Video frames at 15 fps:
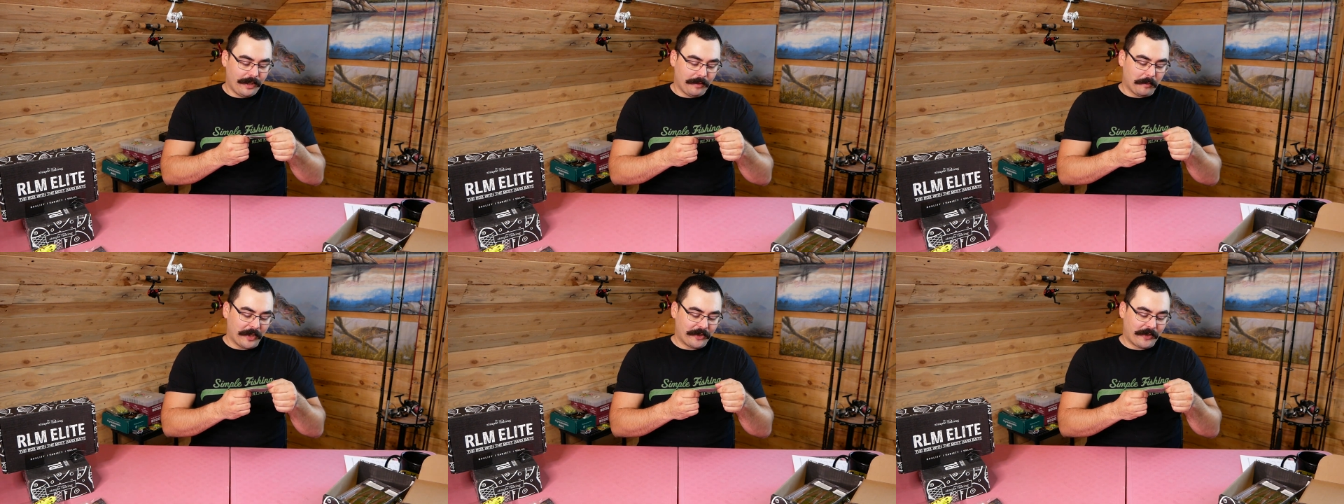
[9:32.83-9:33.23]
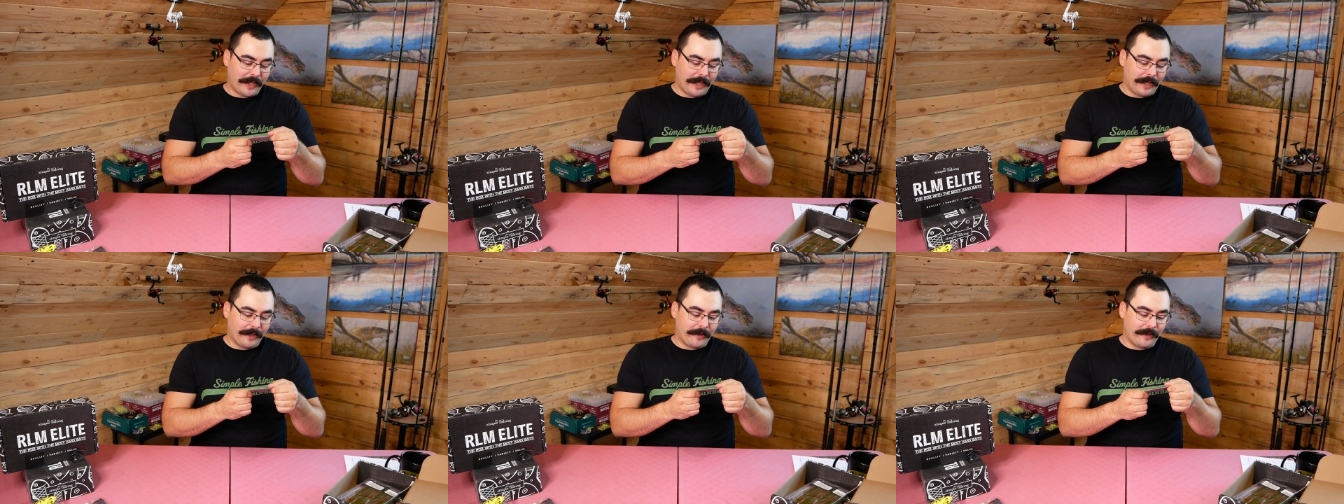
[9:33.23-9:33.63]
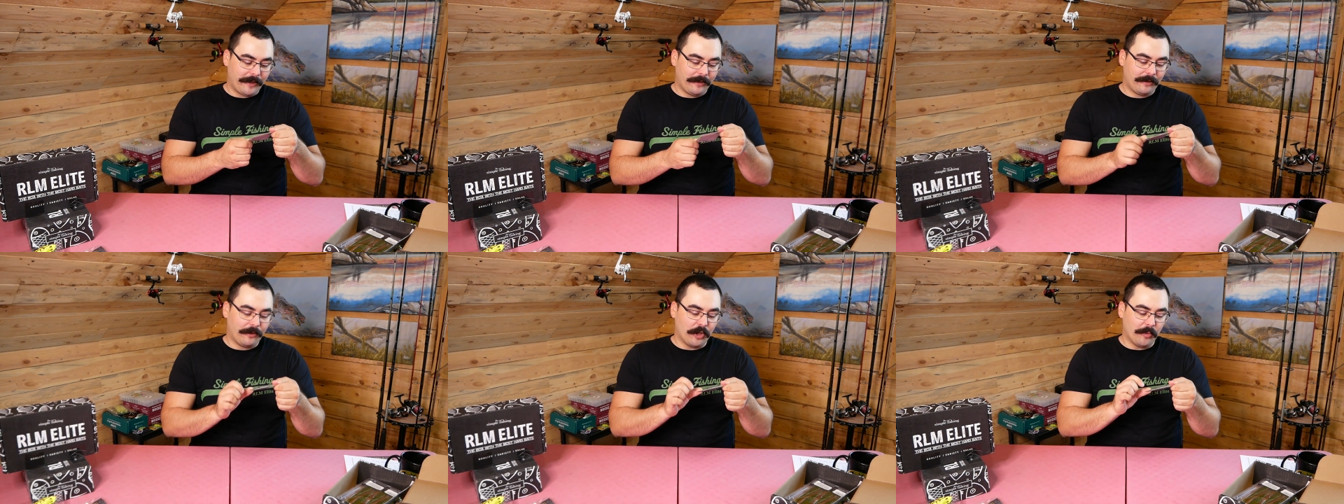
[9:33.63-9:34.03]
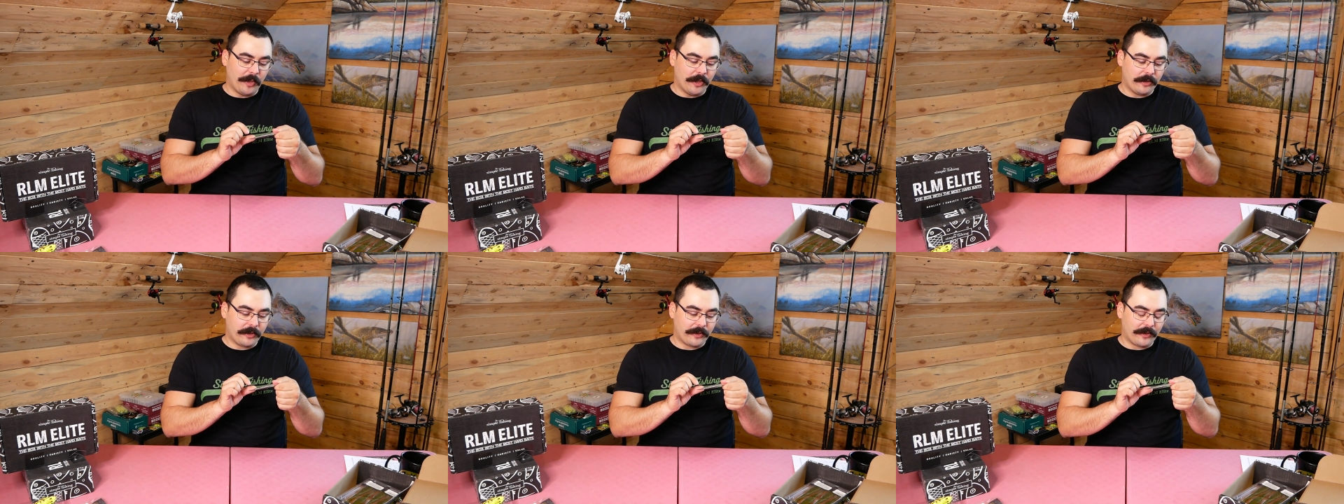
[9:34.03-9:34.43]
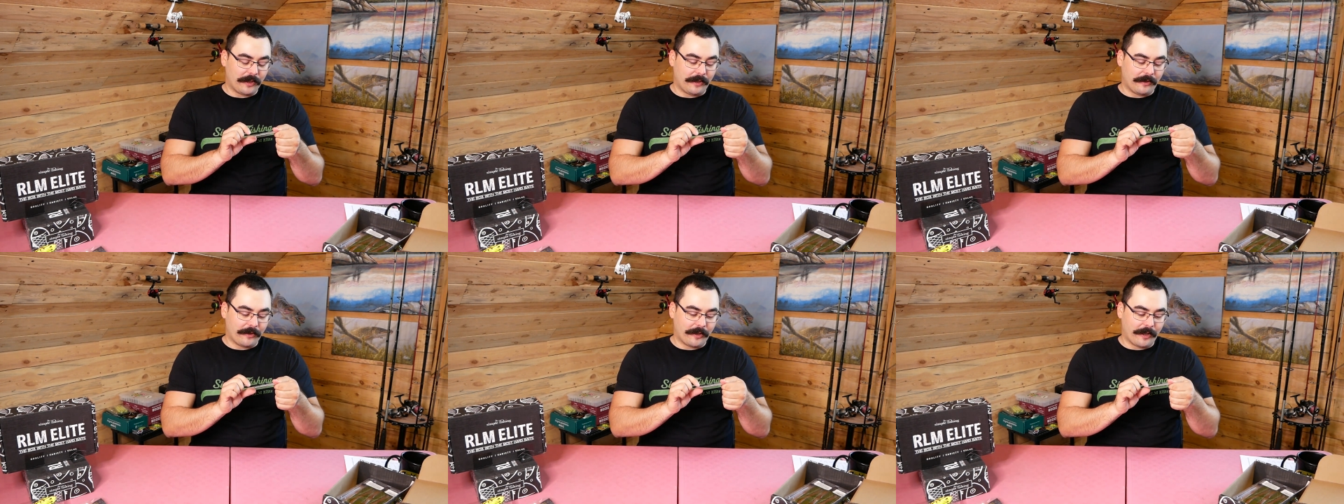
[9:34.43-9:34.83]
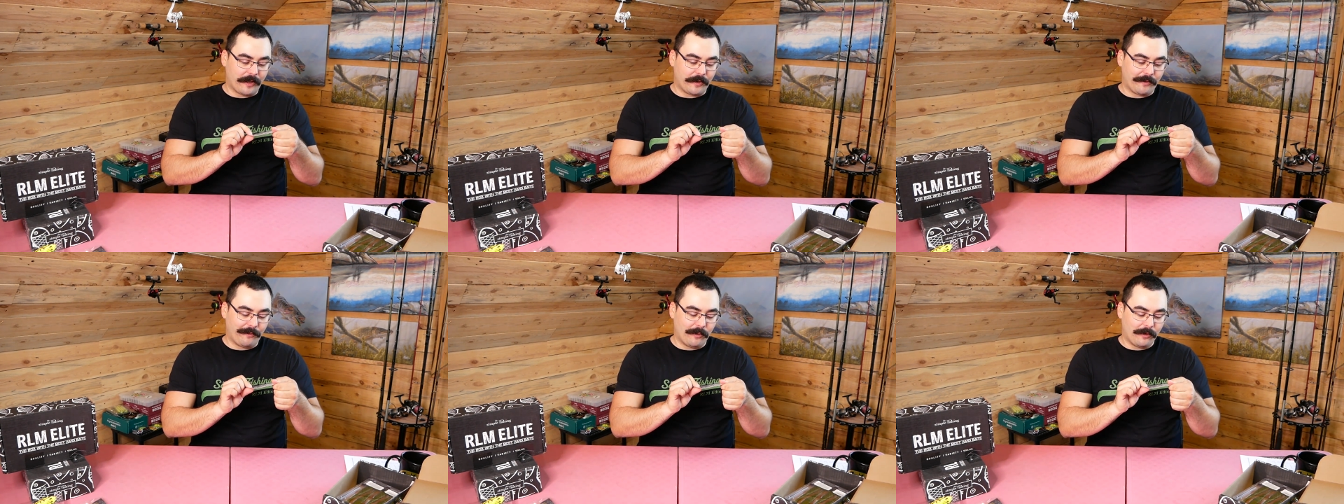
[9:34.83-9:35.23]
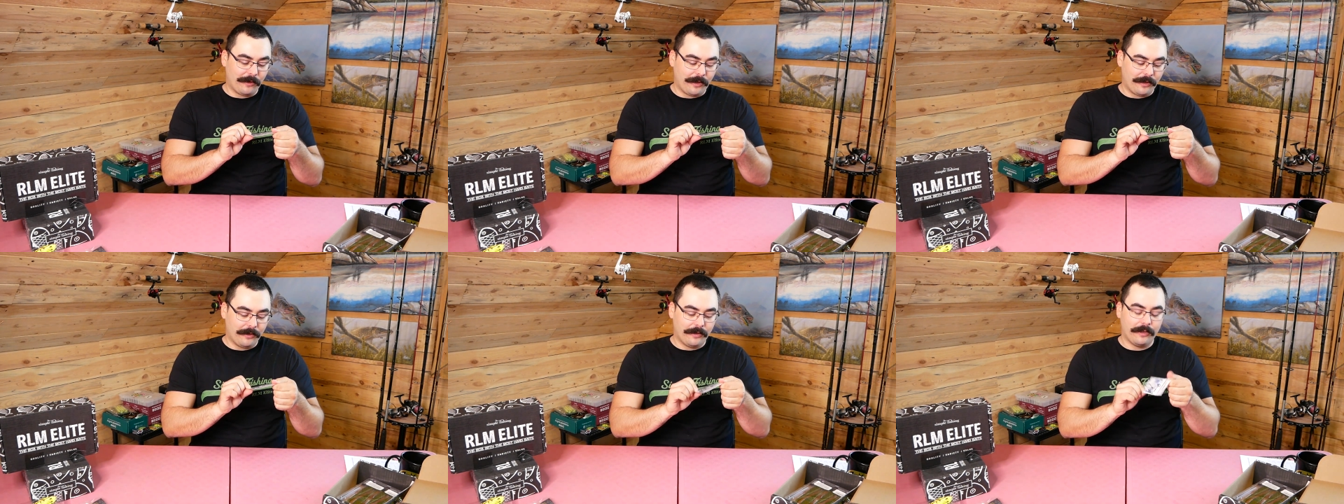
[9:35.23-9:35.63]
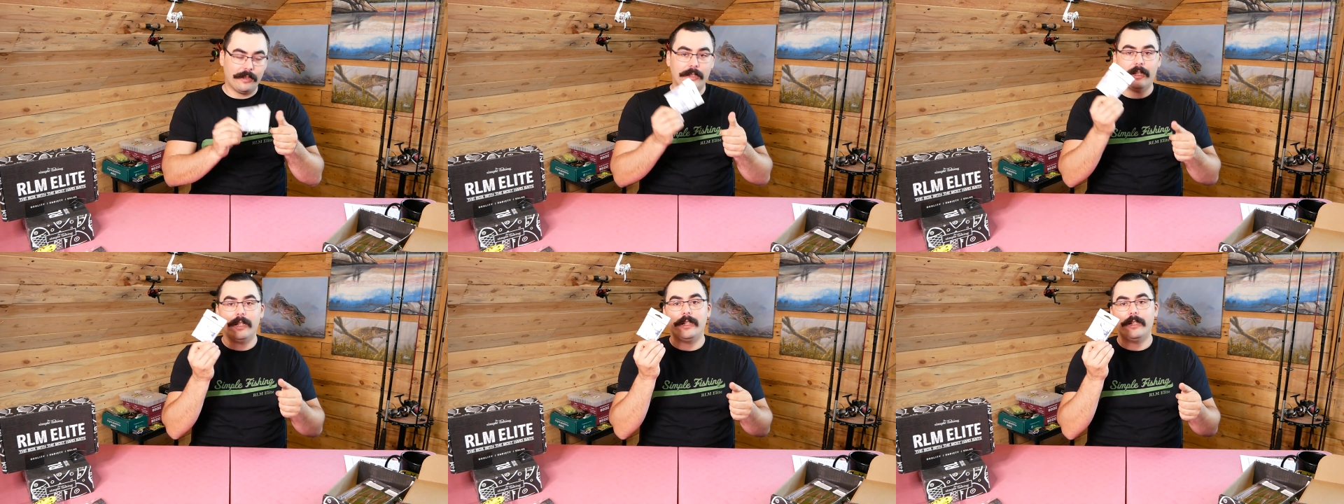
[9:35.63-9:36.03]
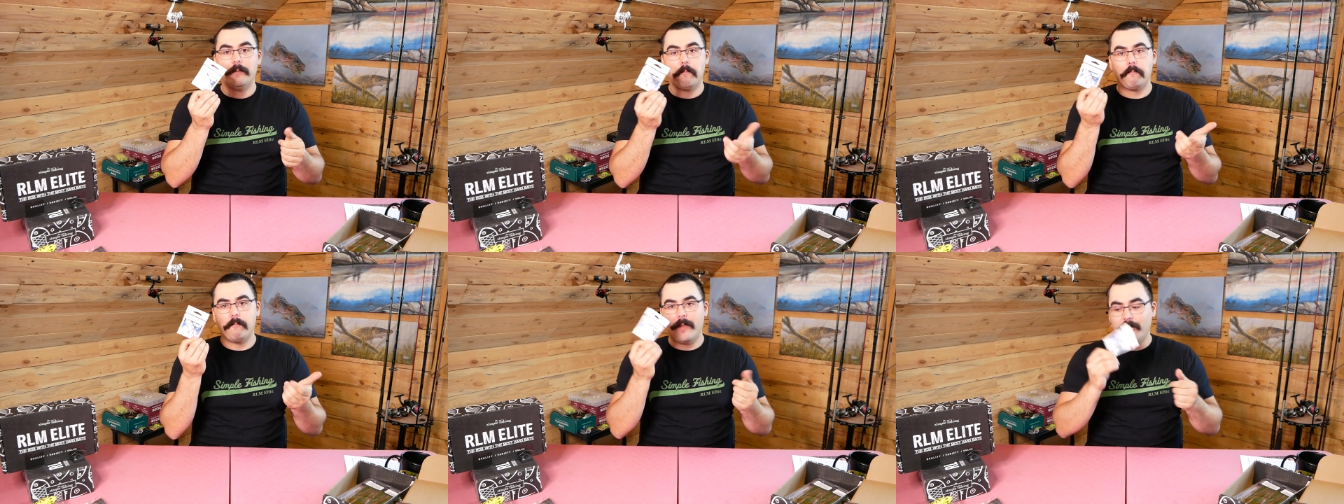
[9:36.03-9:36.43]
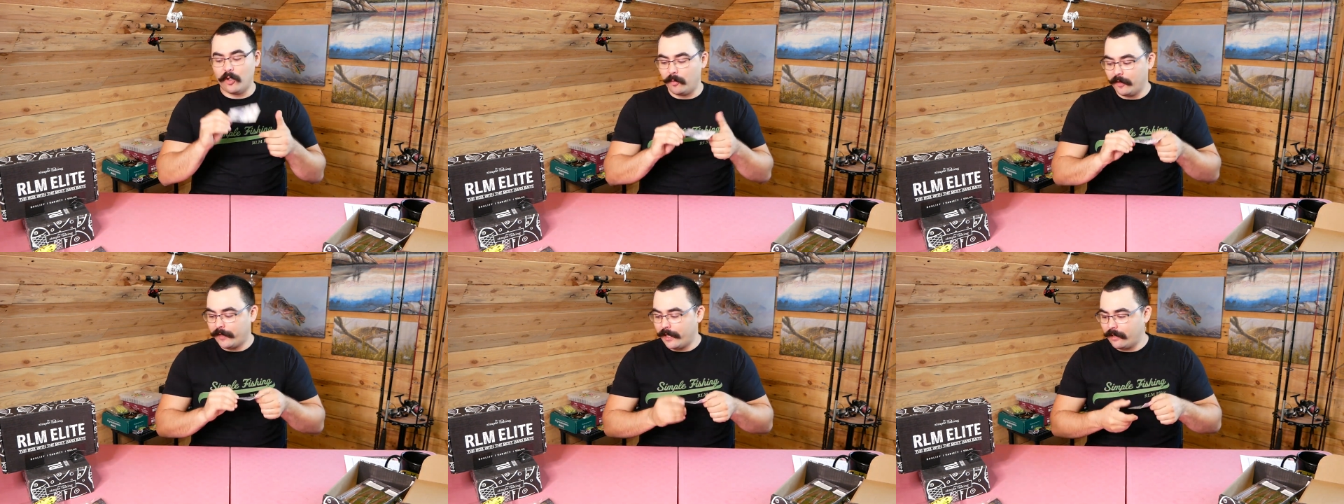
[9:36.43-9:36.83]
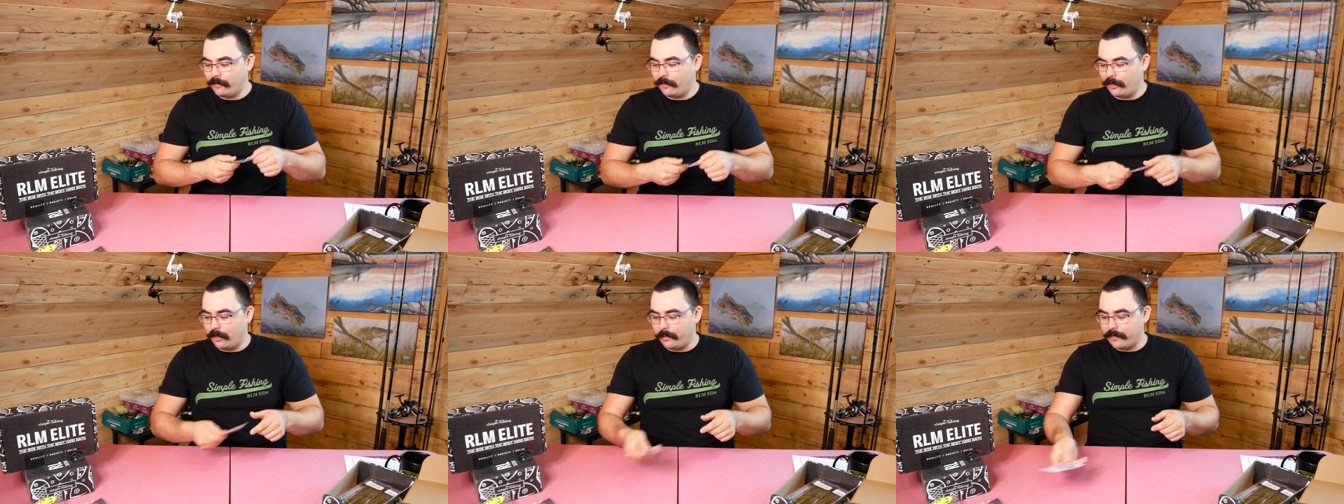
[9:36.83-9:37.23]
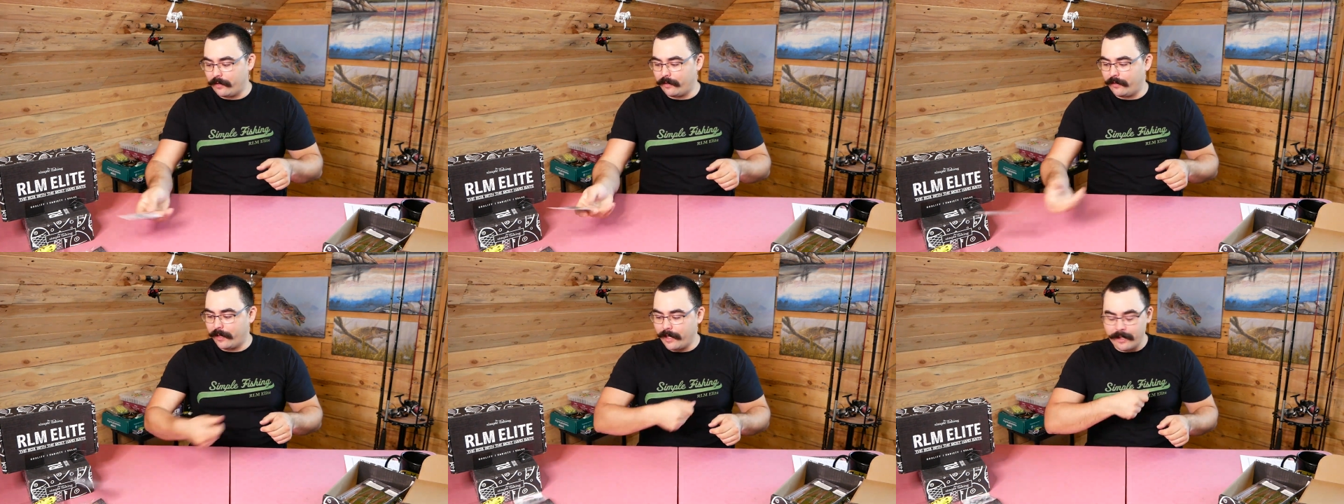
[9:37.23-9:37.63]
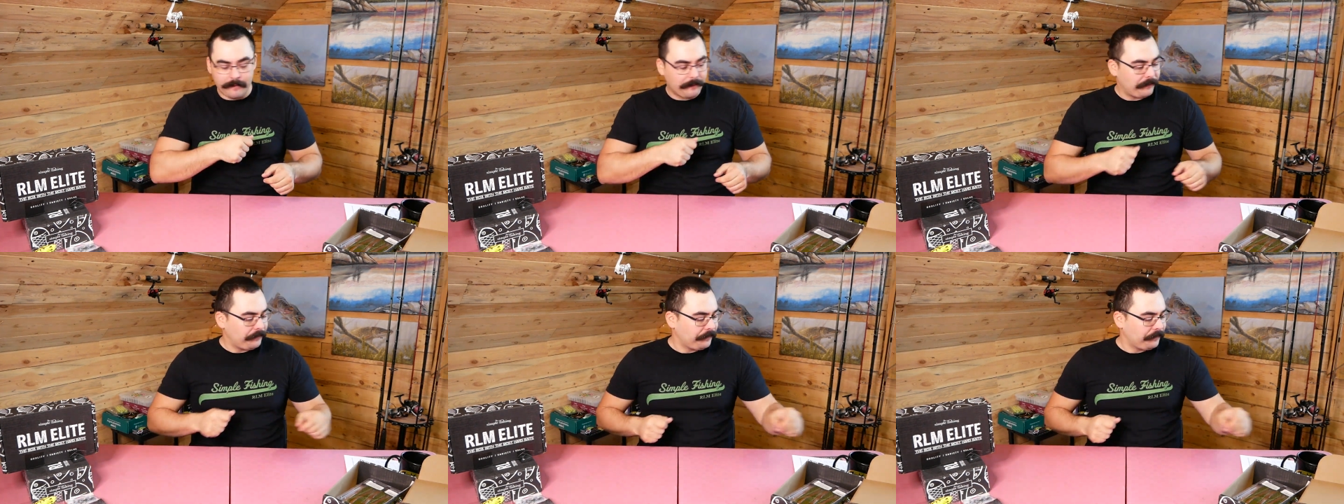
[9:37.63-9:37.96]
Mustad Kirby hooks in size 4. Terminal tackle, always good to get.